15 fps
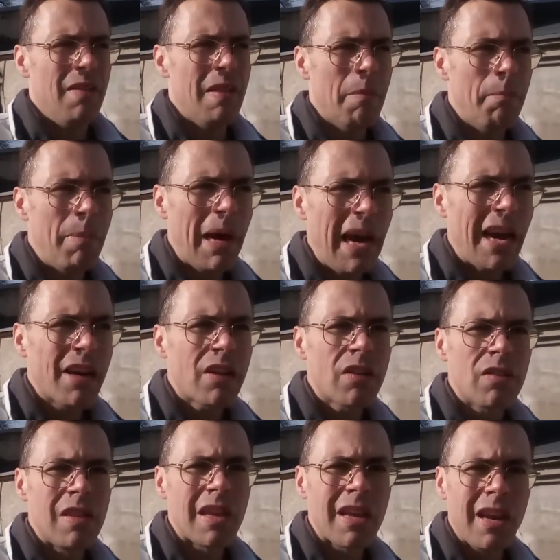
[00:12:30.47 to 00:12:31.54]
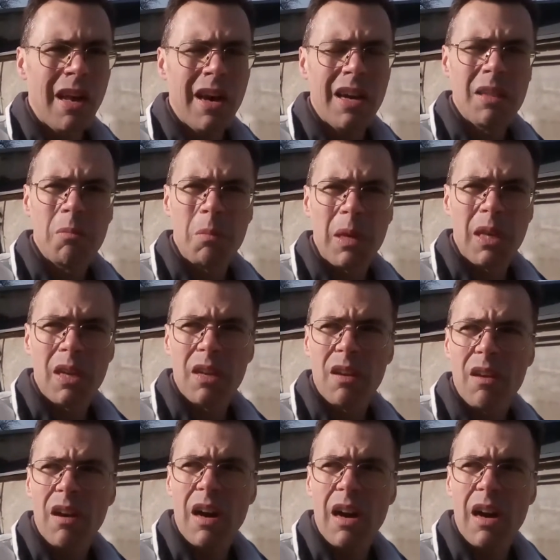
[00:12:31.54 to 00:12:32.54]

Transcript: the bank declined me.